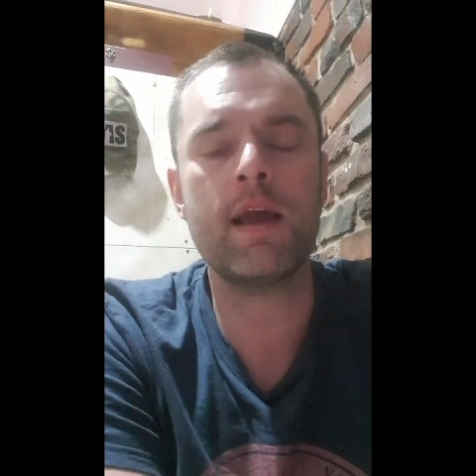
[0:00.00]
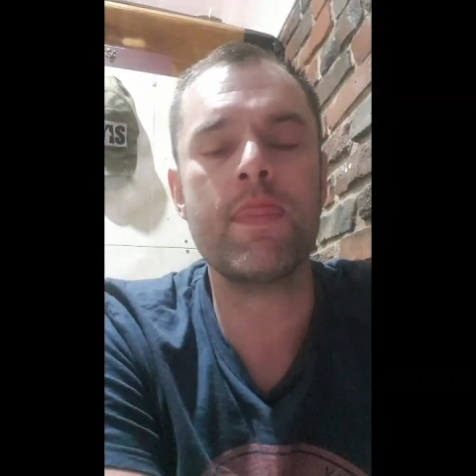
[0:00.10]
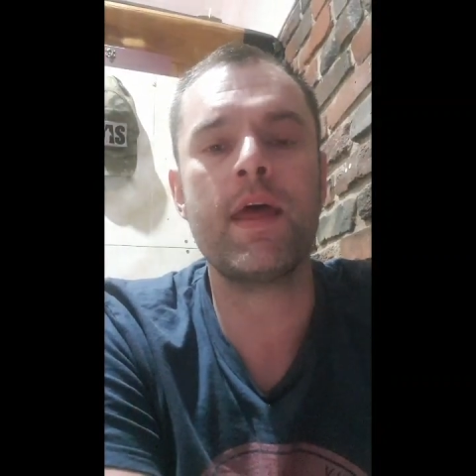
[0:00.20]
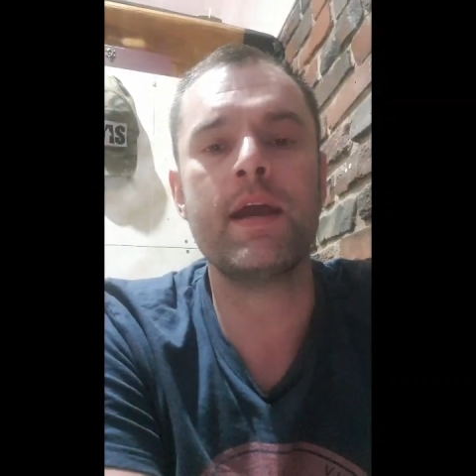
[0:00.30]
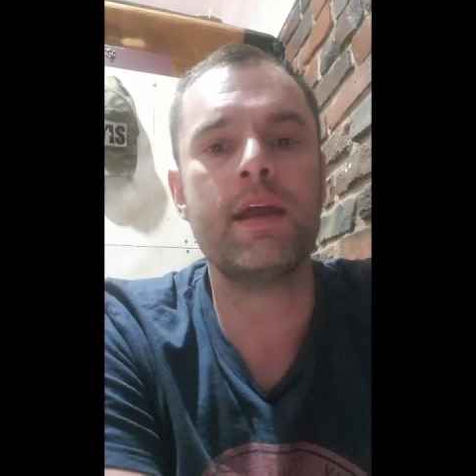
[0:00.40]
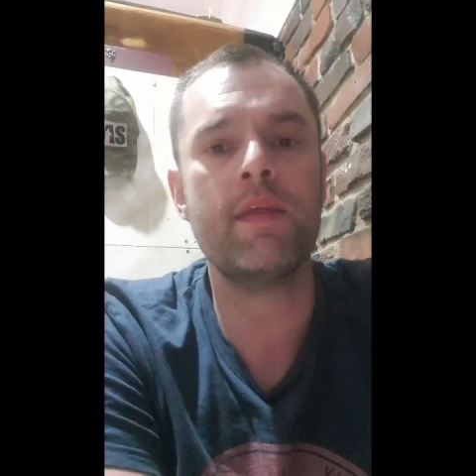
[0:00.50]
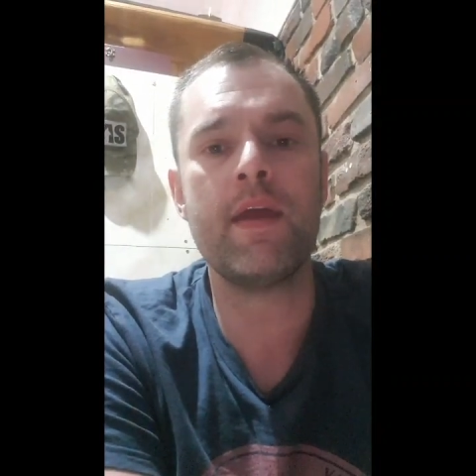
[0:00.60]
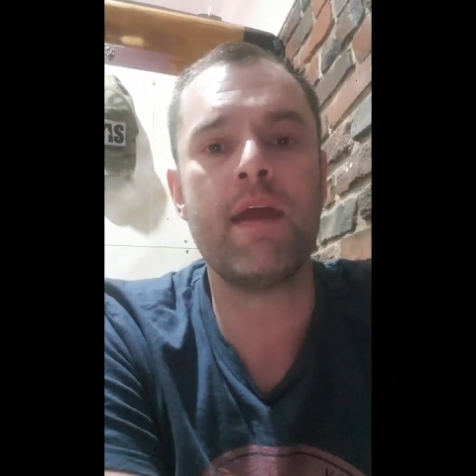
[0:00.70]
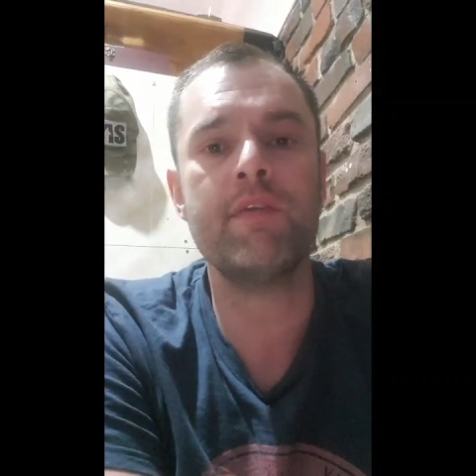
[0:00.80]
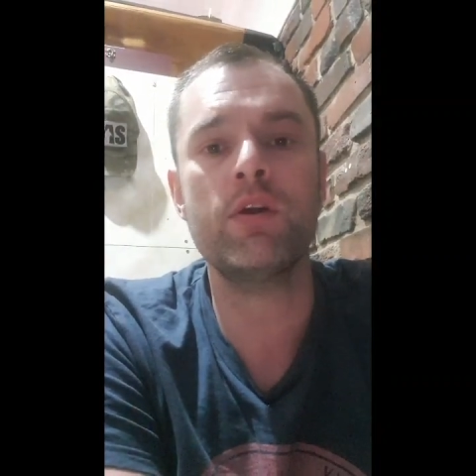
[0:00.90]
and
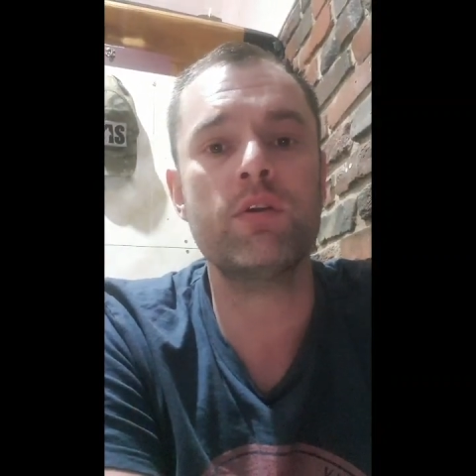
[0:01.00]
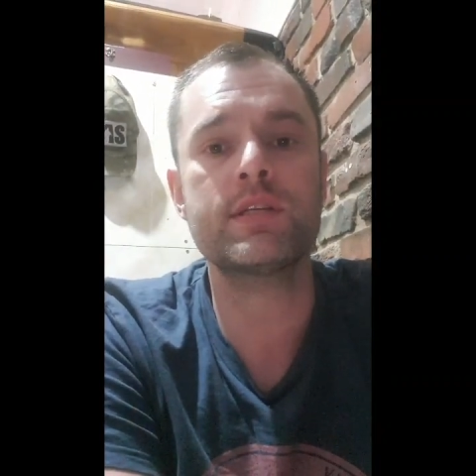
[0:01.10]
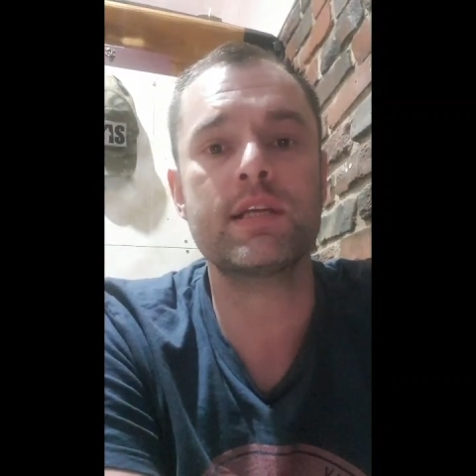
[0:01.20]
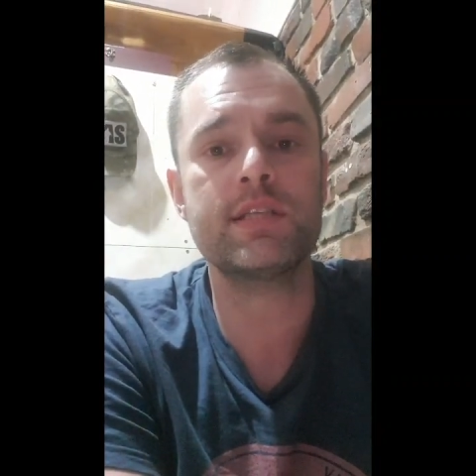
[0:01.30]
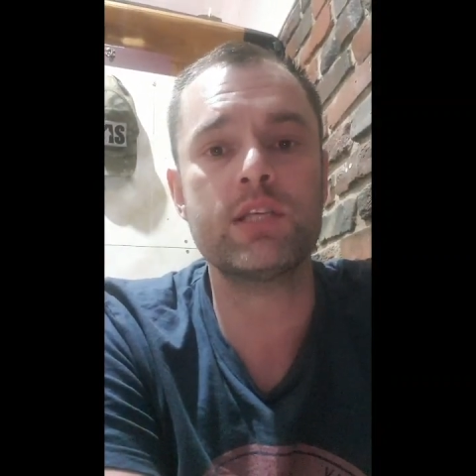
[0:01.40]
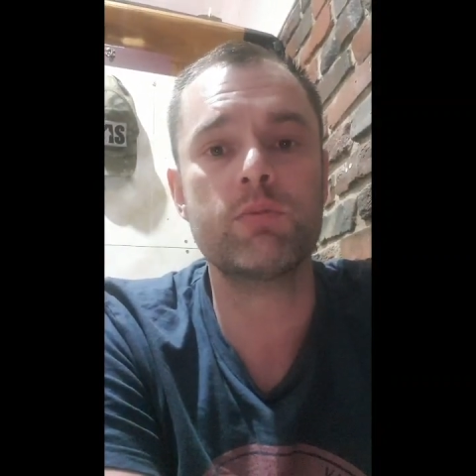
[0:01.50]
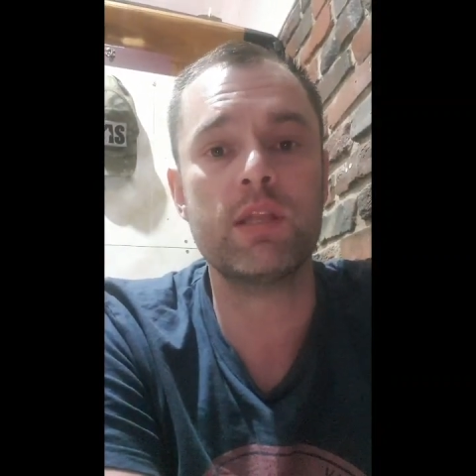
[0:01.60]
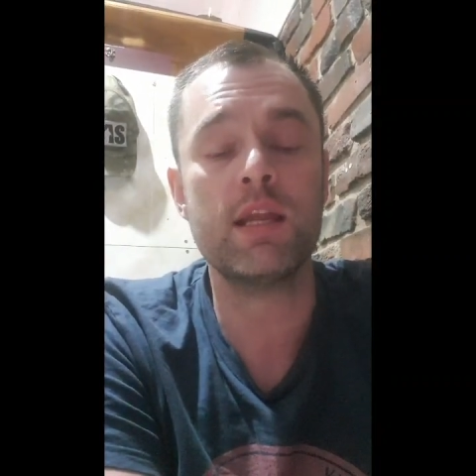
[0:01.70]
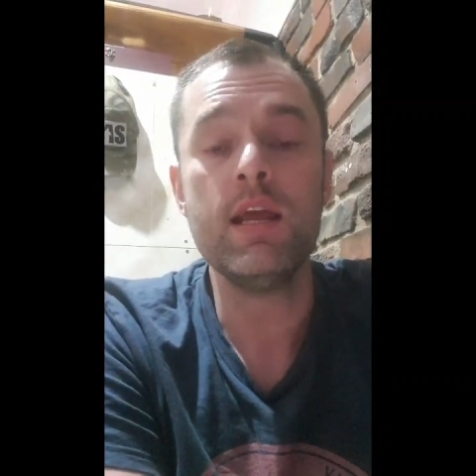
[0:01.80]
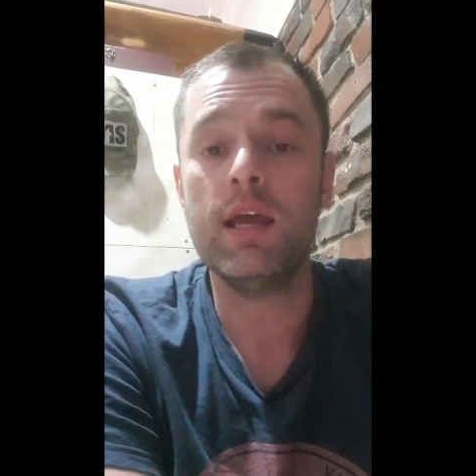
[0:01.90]
they're having good success
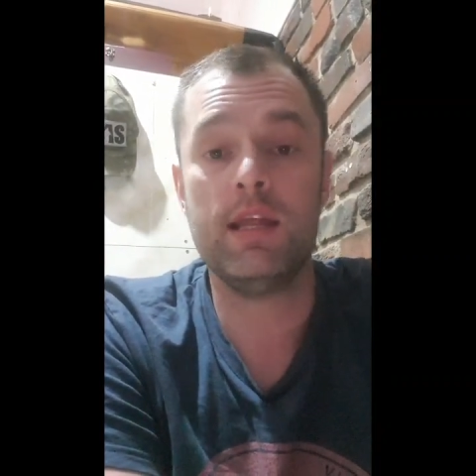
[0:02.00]
with it,